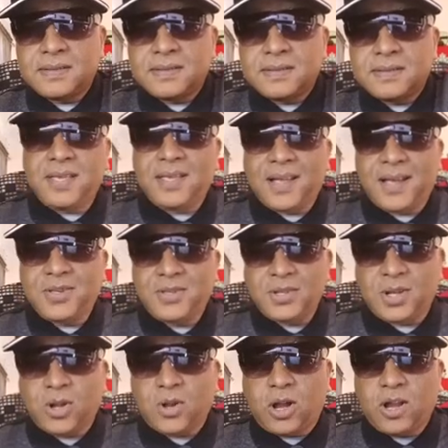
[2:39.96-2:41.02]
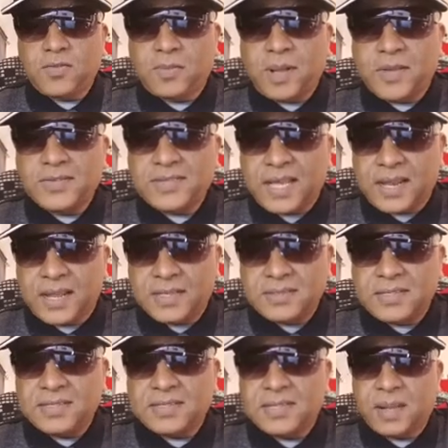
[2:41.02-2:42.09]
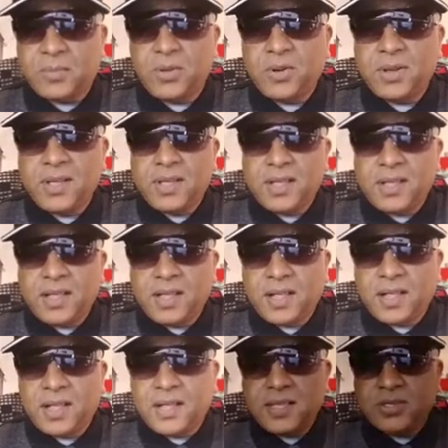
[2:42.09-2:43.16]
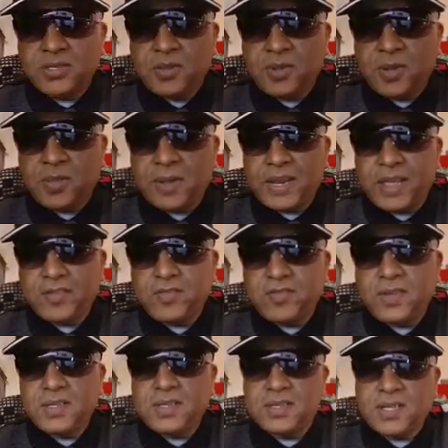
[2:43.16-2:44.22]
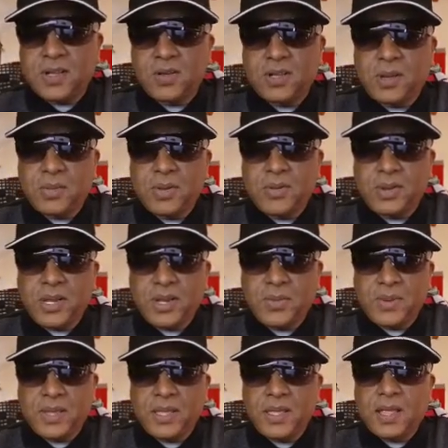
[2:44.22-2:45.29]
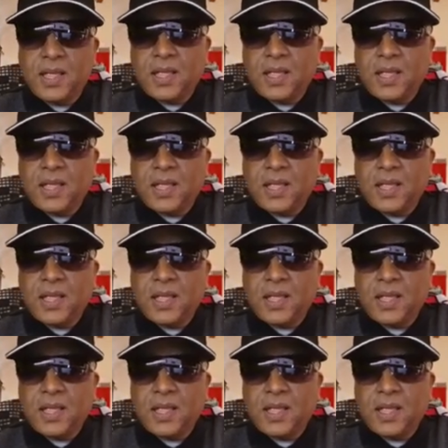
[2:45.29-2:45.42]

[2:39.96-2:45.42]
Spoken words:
Yeah, I took a call from Afzal Aziz Slamo. It should be on my live feed just now, coming on anyway.